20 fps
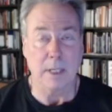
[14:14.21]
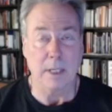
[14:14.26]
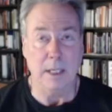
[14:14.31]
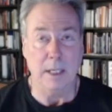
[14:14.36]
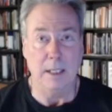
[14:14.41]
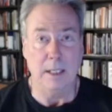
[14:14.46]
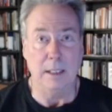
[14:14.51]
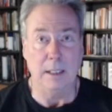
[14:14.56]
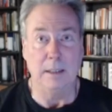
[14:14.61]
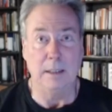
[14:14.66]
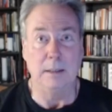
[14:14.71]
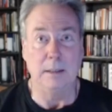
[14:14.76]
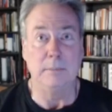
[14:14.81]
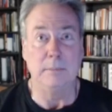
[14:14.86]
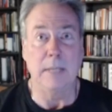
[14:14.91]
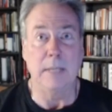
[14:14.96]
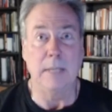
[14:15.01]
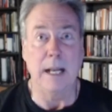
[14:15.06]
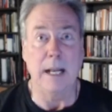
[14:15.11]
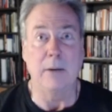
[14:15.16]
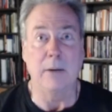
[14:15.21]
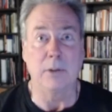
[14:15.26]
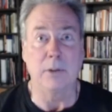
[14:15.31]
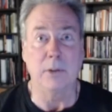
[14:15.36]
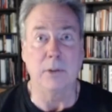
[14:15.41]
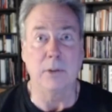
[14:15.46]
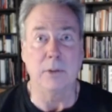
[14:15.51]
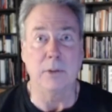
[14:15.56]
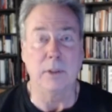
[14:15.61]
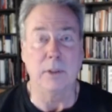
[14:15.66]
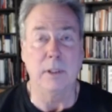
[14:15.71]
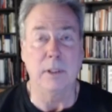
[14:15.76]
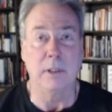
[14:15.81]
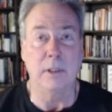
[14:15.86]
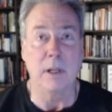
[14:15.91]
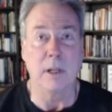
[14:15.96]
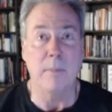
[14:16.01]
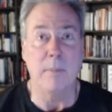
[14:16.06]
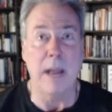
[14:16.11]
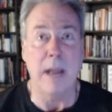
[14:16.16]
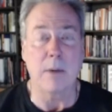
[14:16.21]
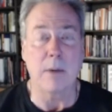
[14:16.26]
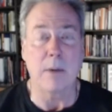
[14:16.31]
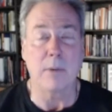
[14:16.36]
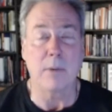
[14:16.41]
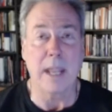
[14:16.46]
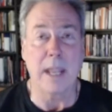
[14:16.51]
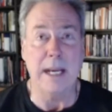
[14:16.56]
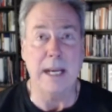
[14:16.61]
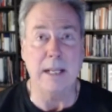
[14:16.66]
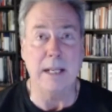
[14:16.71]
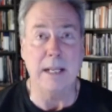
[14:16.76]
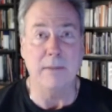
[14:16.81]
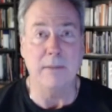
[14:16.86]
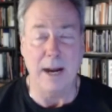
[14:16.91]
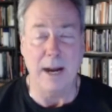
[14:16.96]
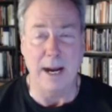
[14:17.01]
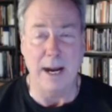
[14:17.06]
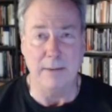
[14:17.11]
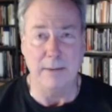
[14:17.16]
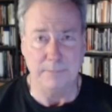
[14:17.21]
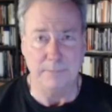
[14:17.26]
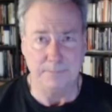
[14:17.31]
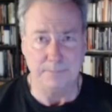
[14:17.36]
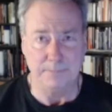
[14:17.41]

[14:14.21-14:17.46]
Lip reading: ounces and come back with 85.